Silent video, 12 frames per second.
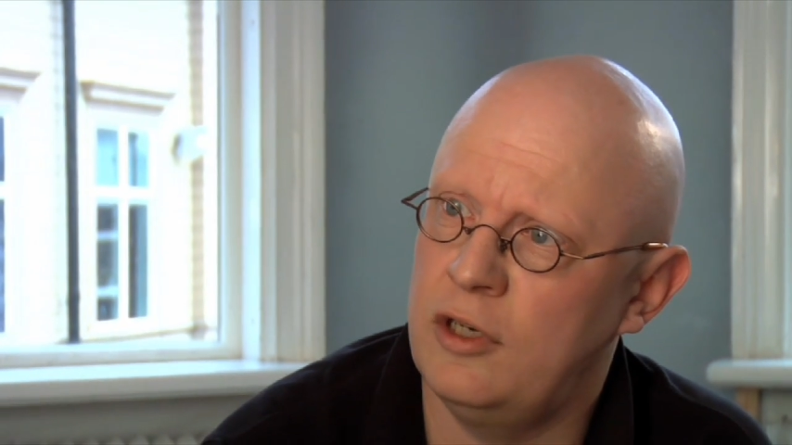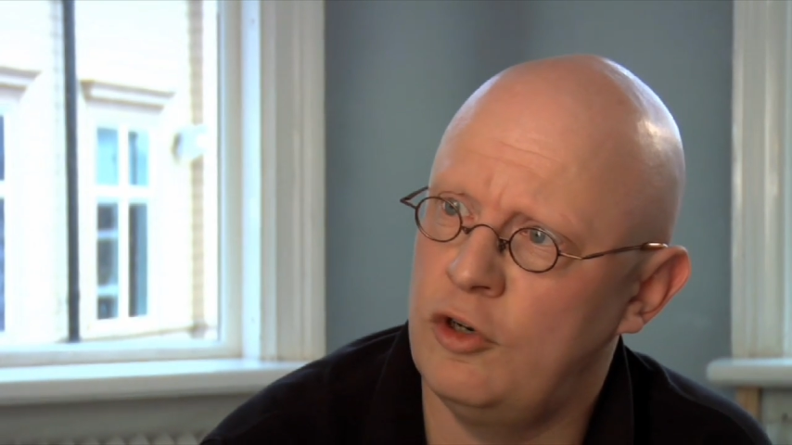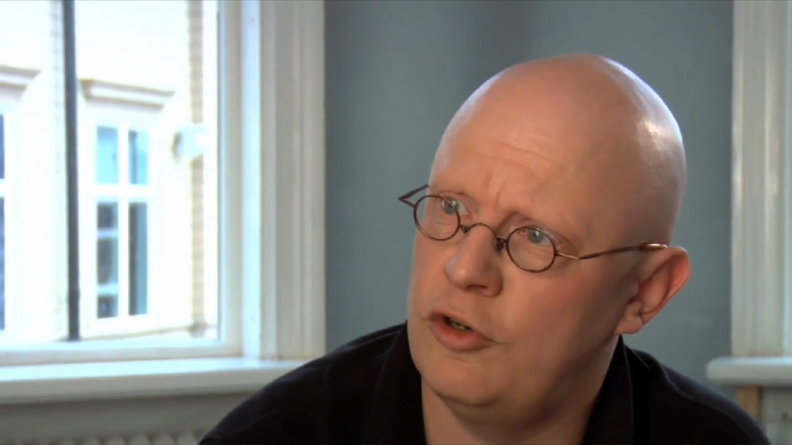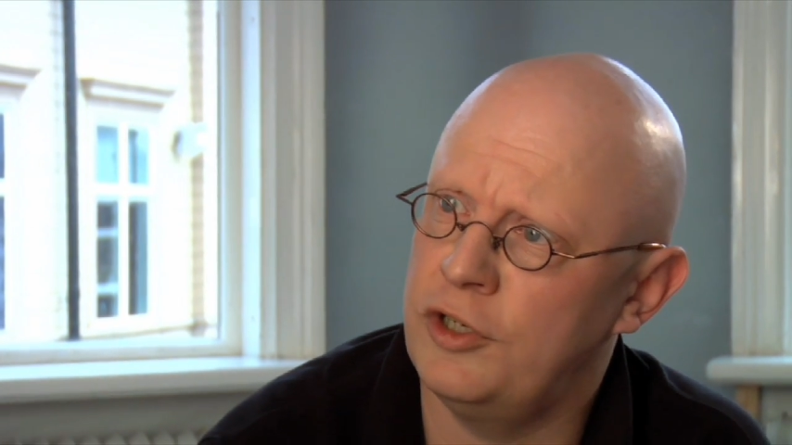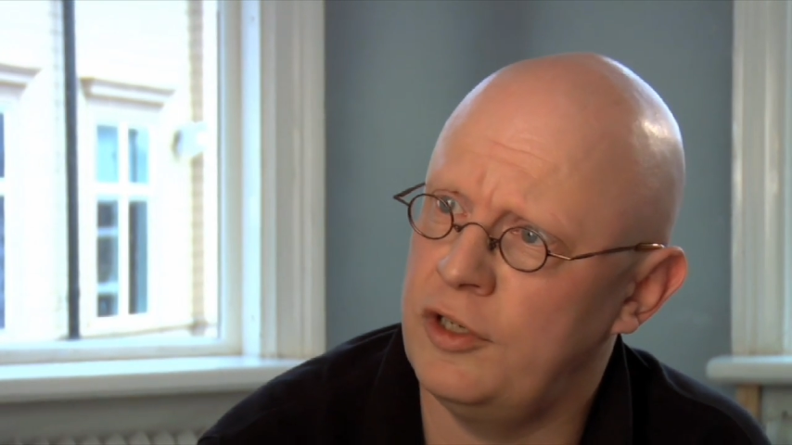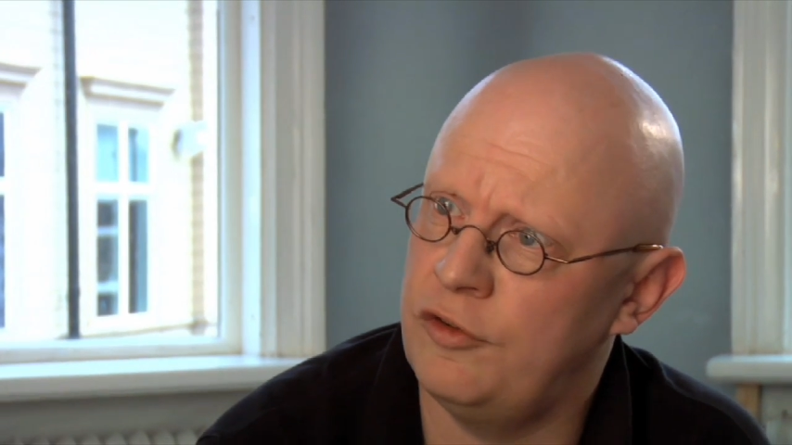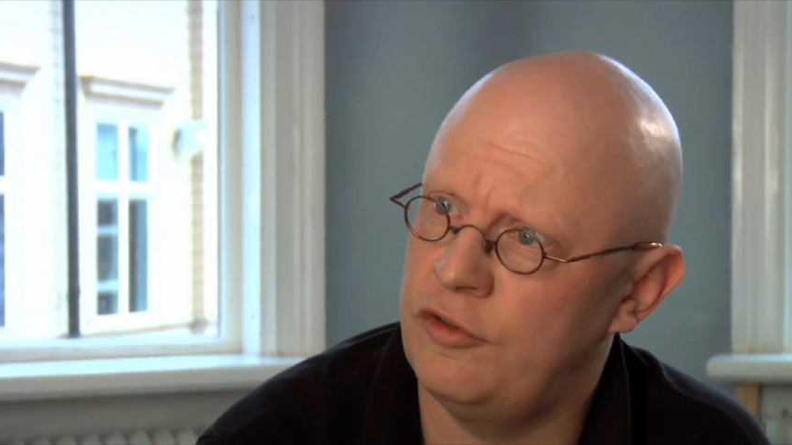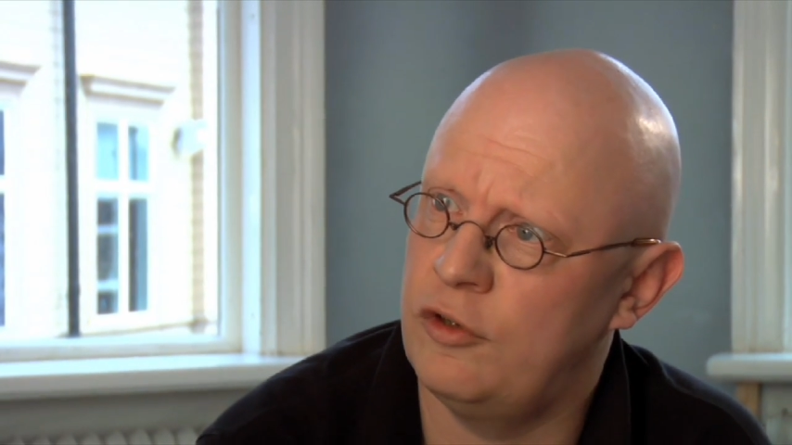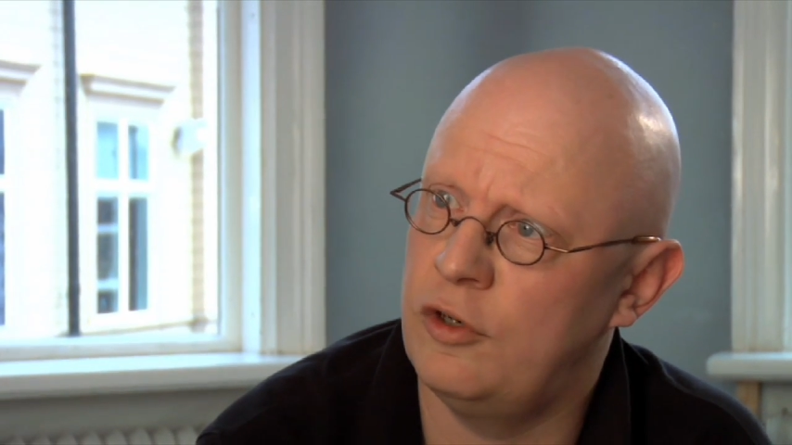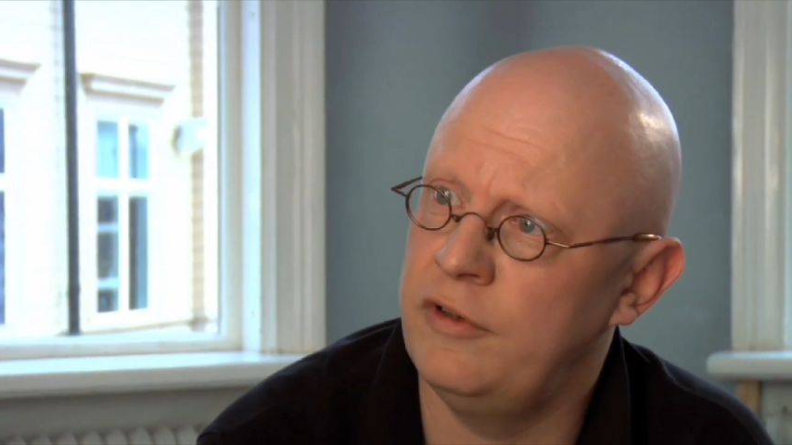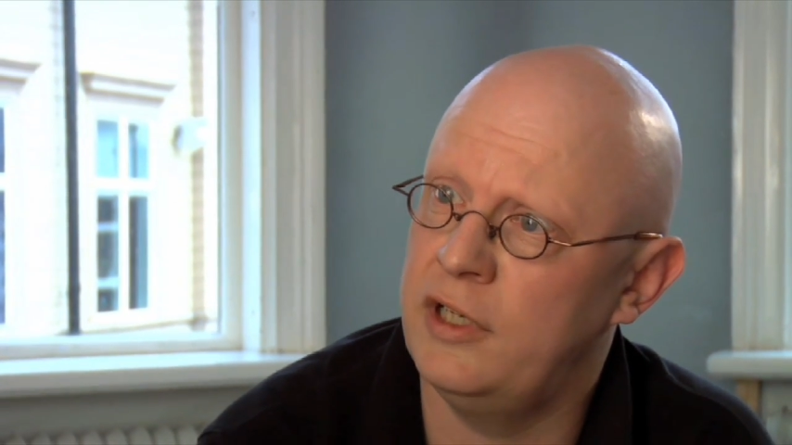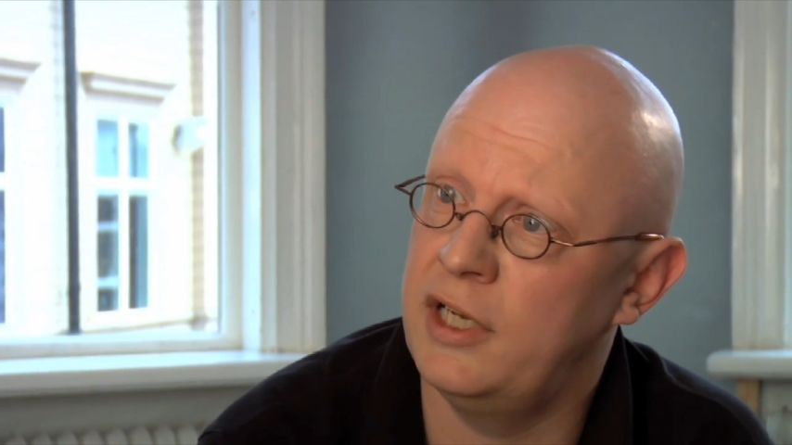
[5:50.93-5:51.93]
Geological
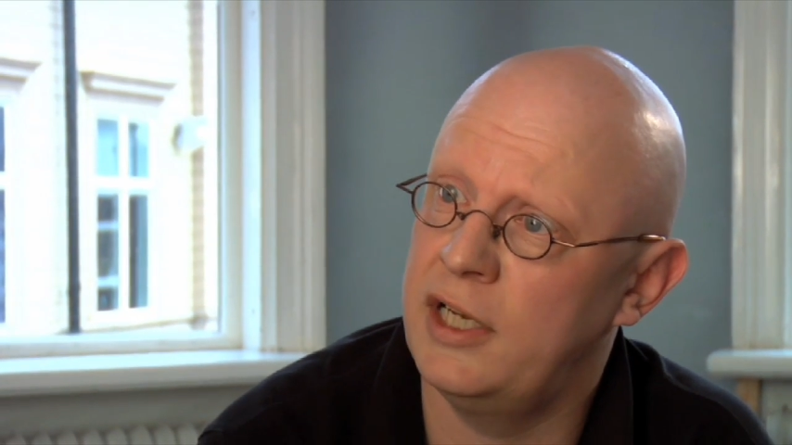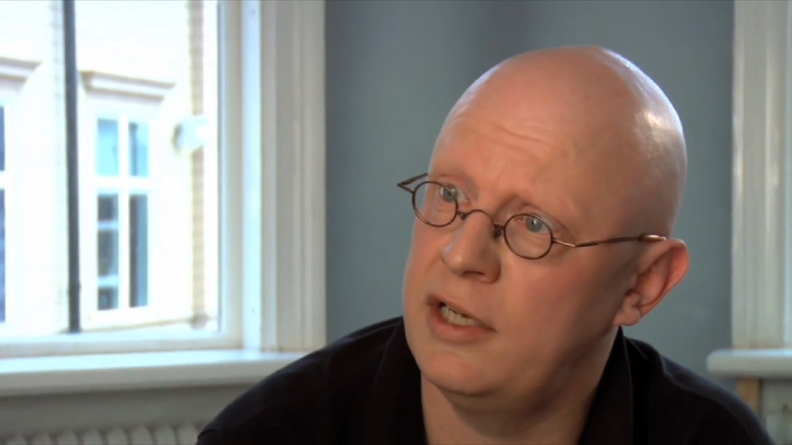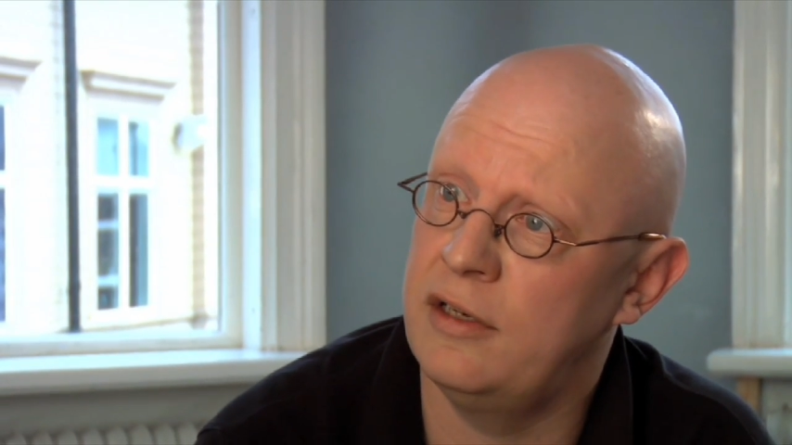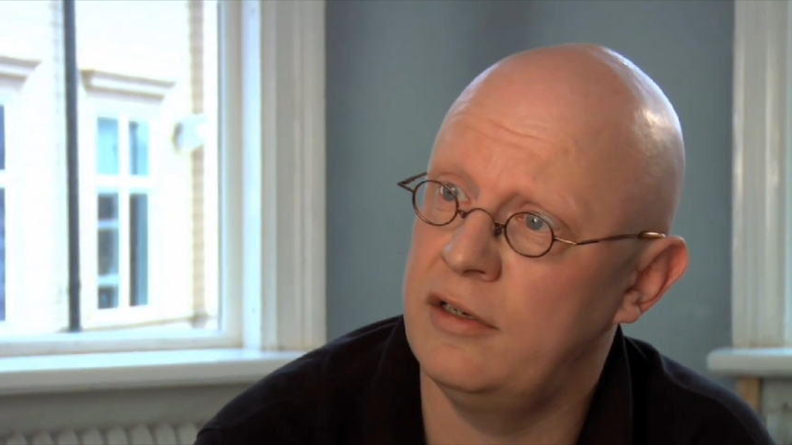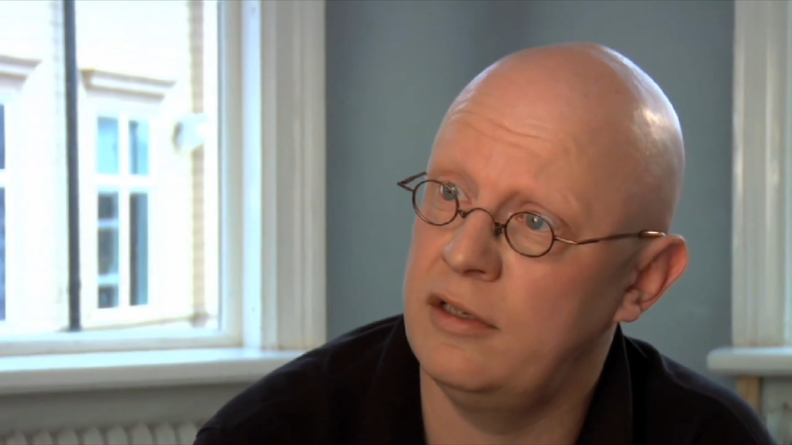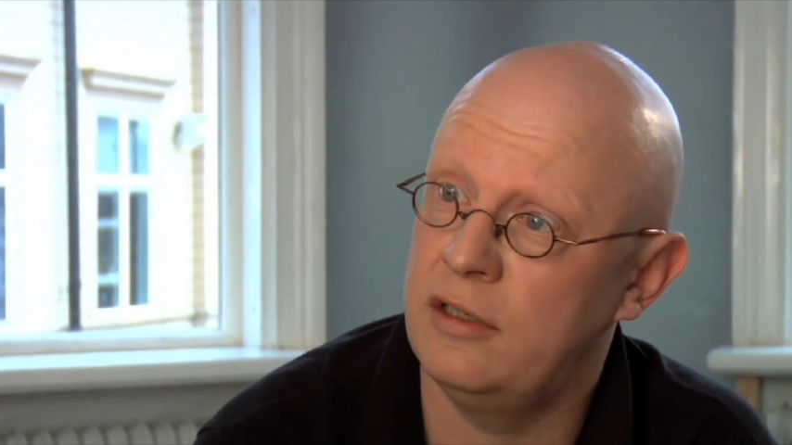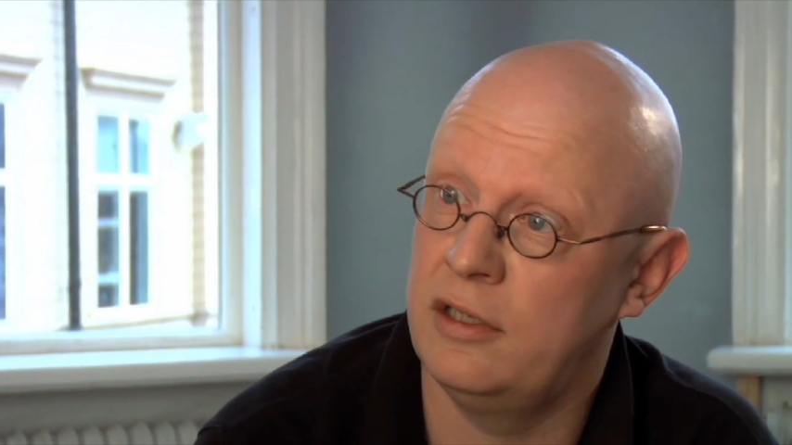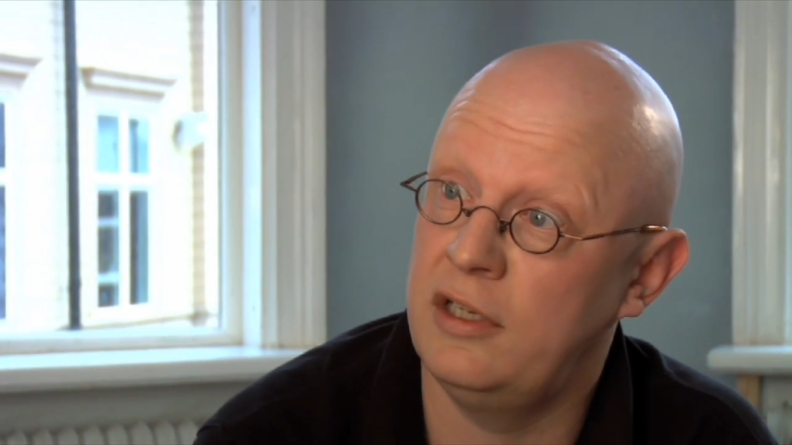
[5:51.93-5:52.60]
Survey and